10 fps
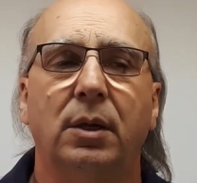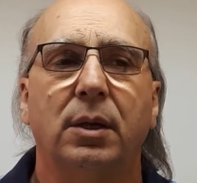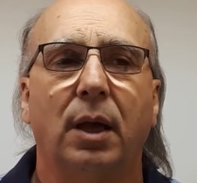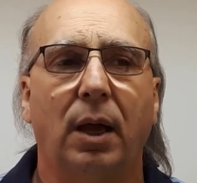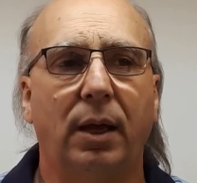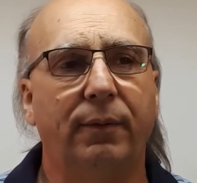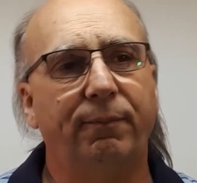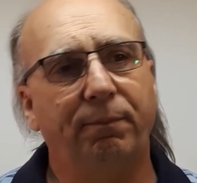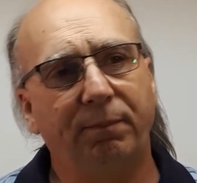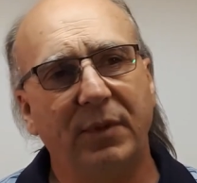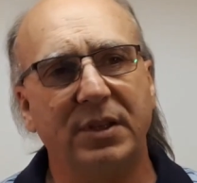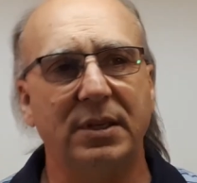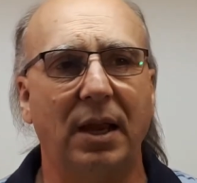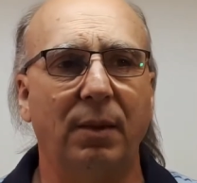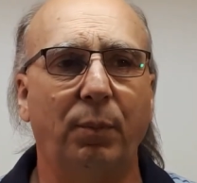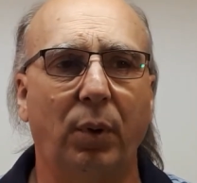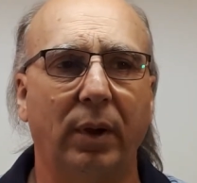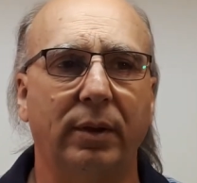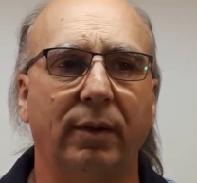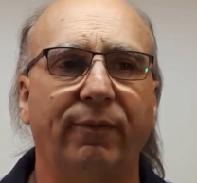The second
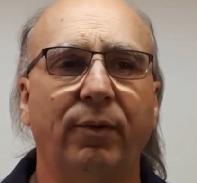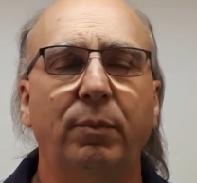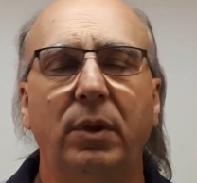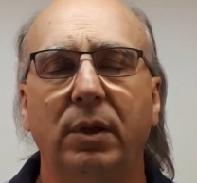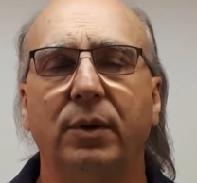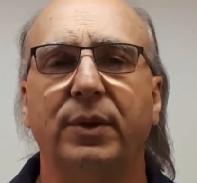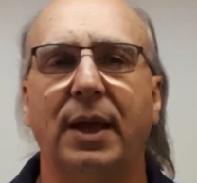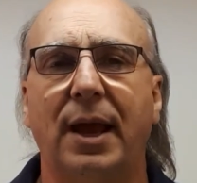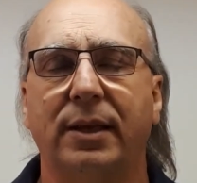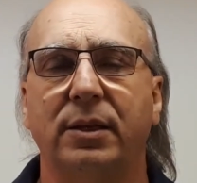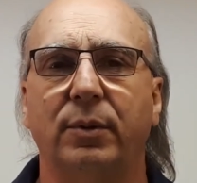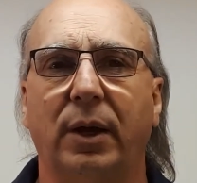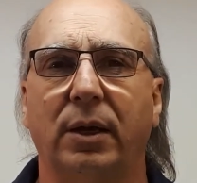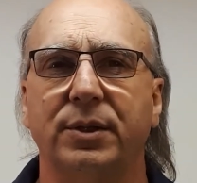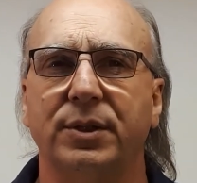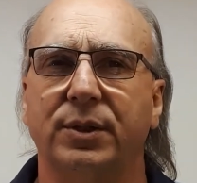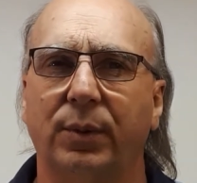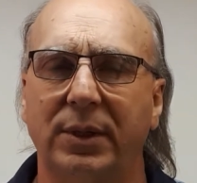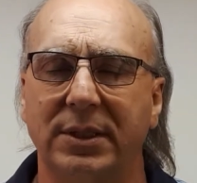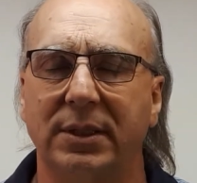point there, familiar with the act and the regulations. So
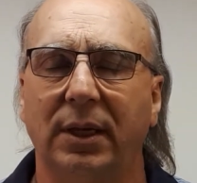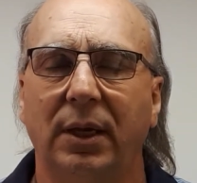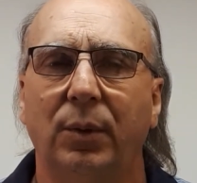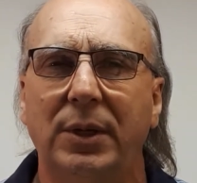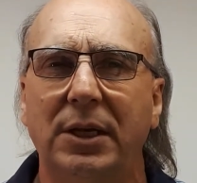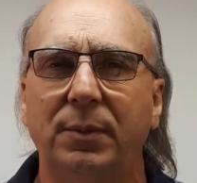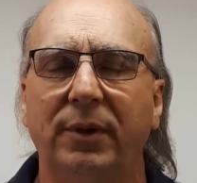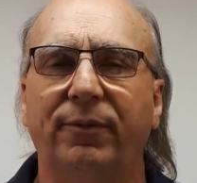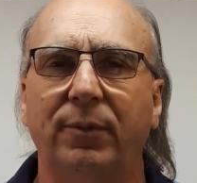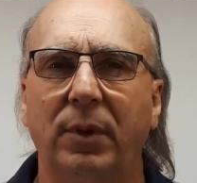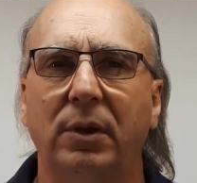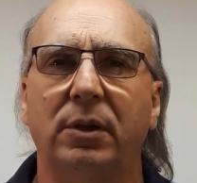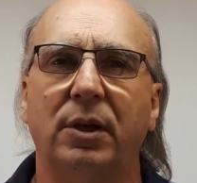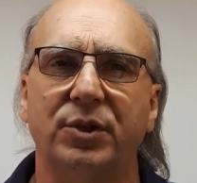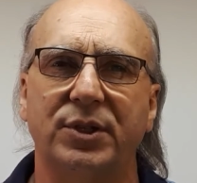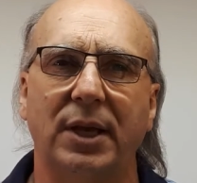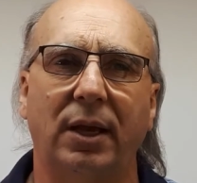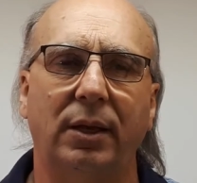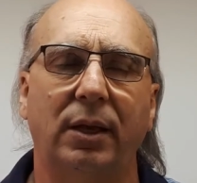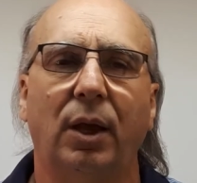we need to be familiar and
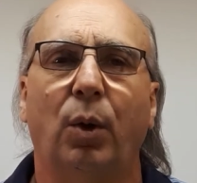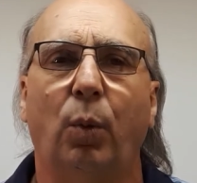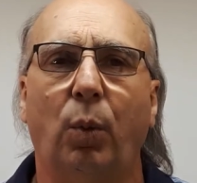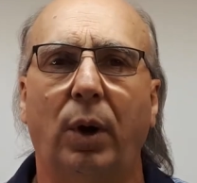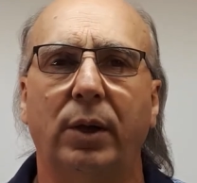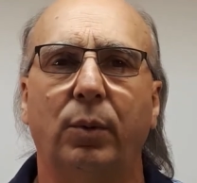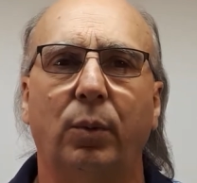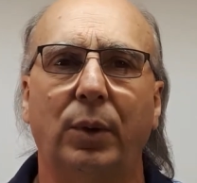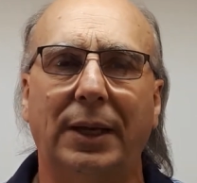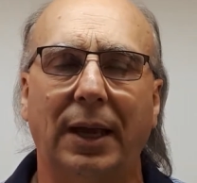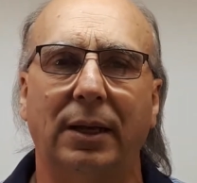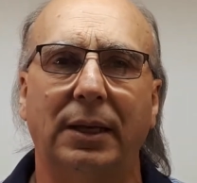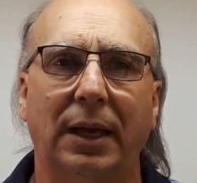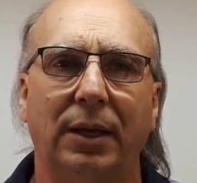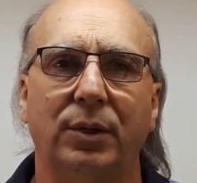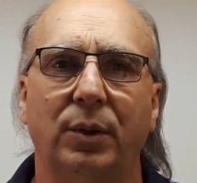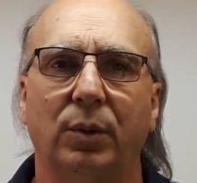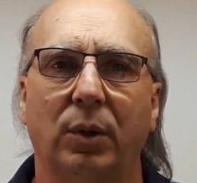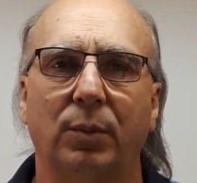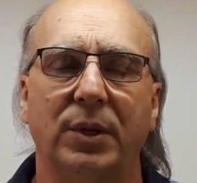understand what we can and can't do in the
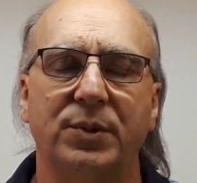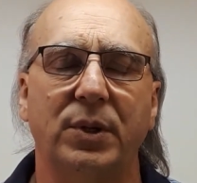workplace.